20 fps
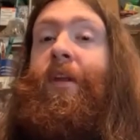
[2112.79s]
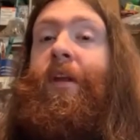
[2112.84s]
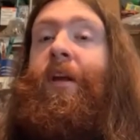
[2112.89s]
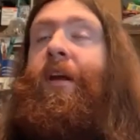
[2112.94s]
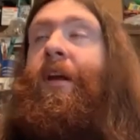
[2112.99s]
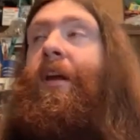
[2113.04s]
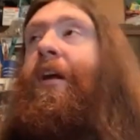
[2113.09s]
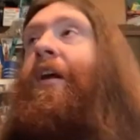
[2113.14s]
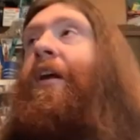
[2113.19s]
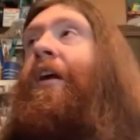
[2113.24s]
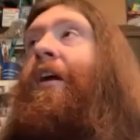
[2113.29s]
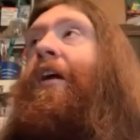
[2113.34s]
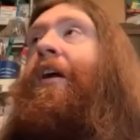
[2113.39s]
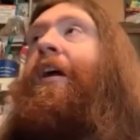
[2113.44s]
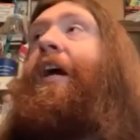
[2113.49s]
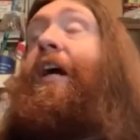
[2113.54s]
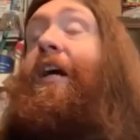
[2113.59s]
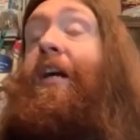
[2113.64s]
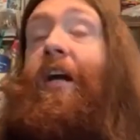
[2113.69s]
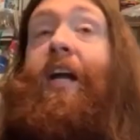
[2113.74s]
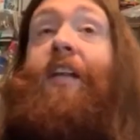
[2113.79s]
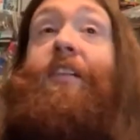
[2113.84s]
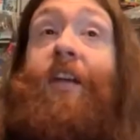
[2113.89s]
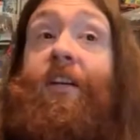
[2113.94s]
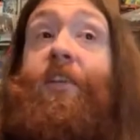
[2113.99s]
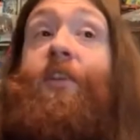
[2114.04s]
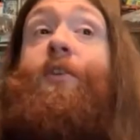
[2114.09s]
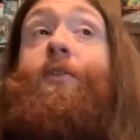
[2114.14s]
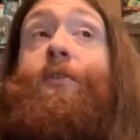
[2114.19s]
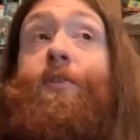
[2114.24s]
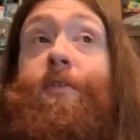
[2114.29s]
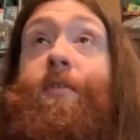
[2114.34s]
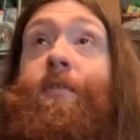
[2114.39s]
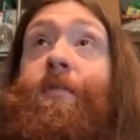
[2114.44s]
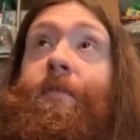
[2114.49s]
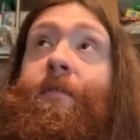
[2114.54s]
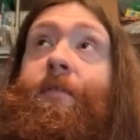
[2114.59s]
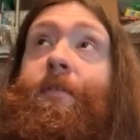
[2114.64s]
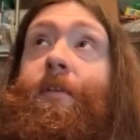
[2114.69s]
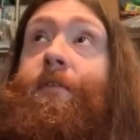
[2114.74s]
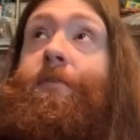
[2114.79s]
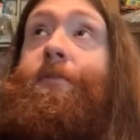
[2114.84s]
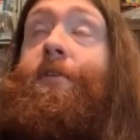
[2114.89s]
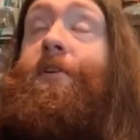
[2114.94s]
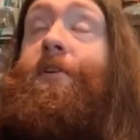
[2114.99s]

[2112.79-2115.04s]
Mm-hmm. And they do it for